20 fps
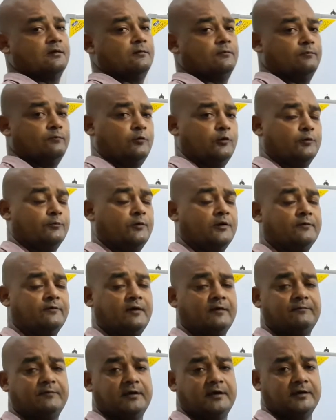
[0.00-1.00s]

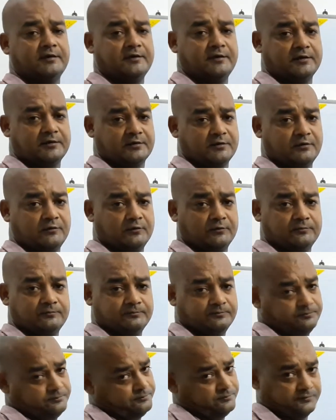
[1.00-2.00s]
4.5 billion years ago.
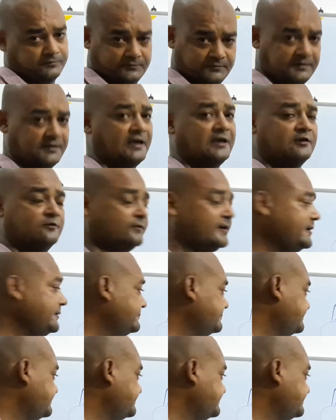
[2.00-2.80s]
That's why.